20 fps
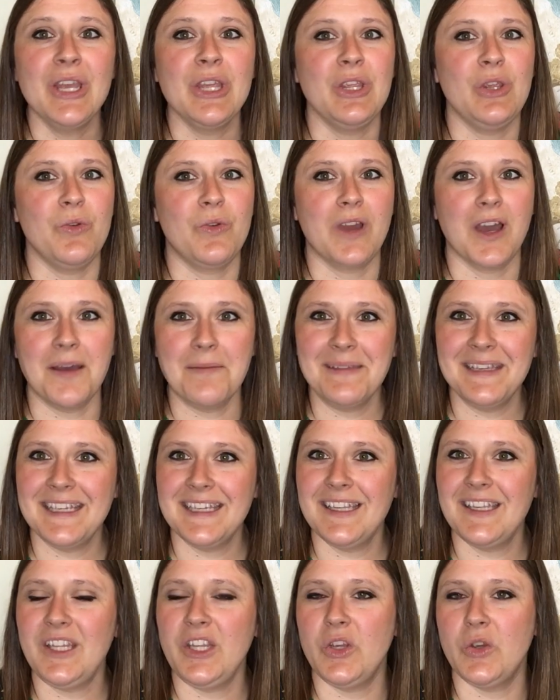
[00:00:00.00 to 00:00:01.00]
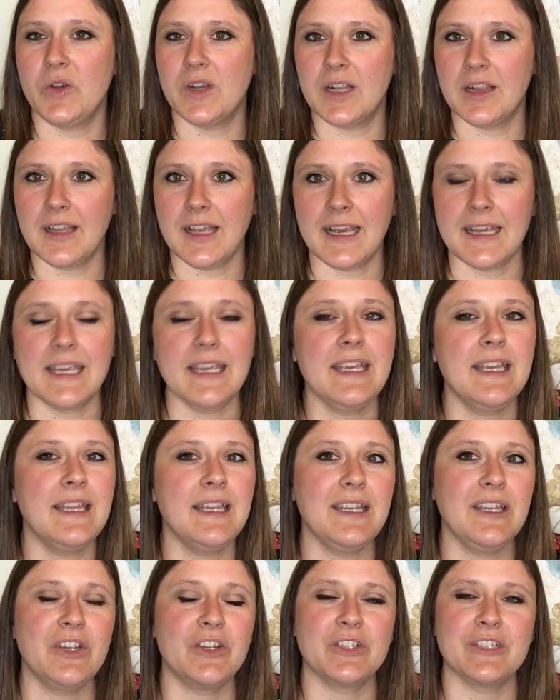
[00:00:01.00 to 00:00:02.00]
you come in, you clock
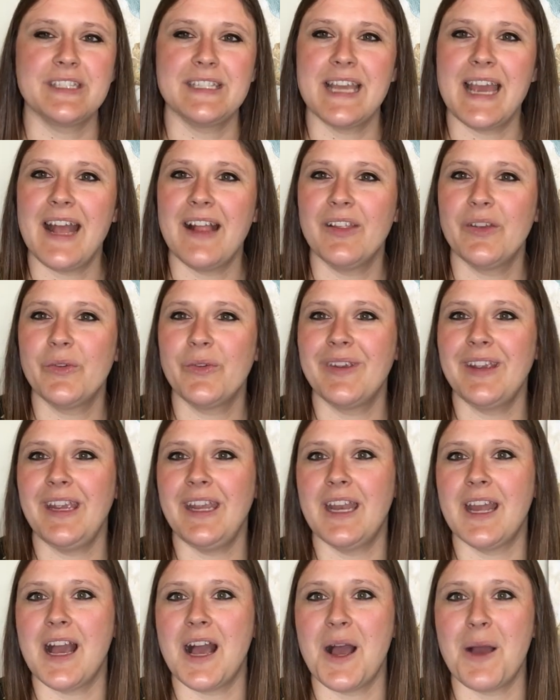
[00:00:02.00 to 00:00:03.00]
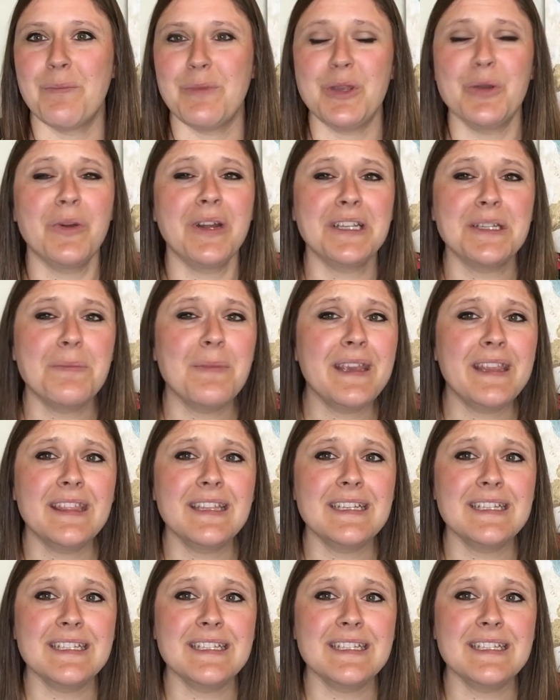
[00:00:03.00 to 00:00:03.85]
in, you're salaried, um, you don't have to make the